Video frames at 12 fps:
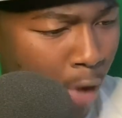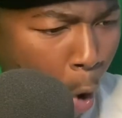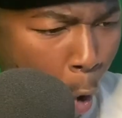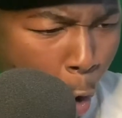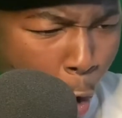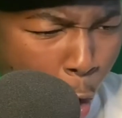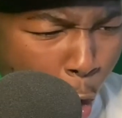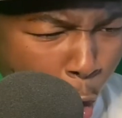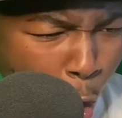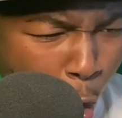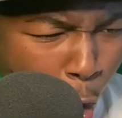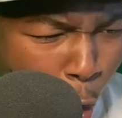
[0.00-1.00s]

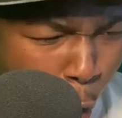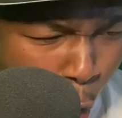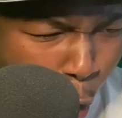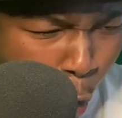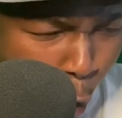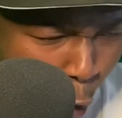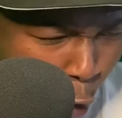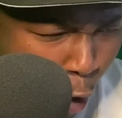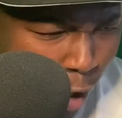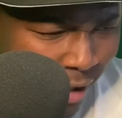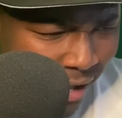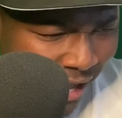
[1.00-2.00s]
Ooh!
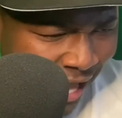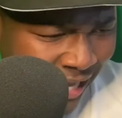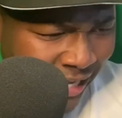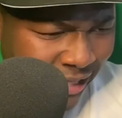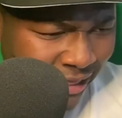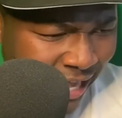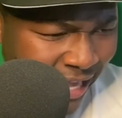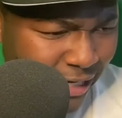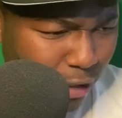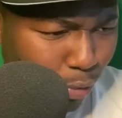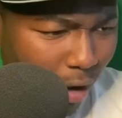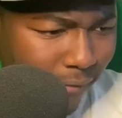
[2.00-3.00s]
And he
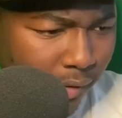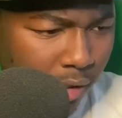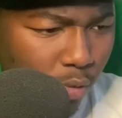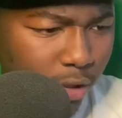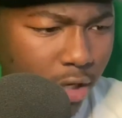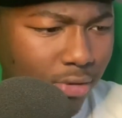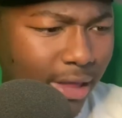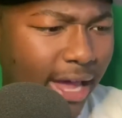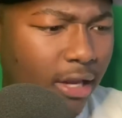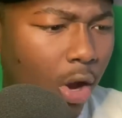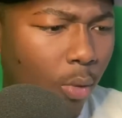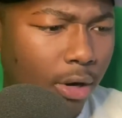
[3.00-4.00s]
landed rough, too. When you
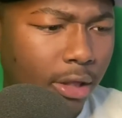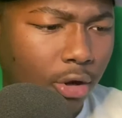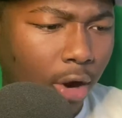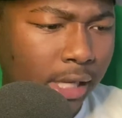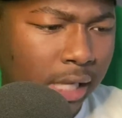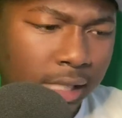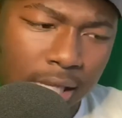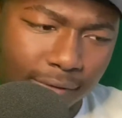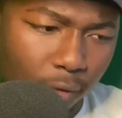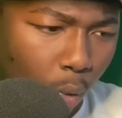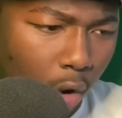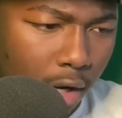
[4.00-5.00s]
land on one of the crates, that's
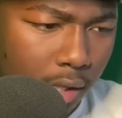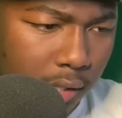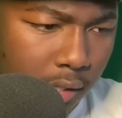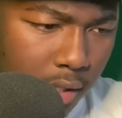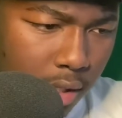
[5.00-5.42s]
even worse.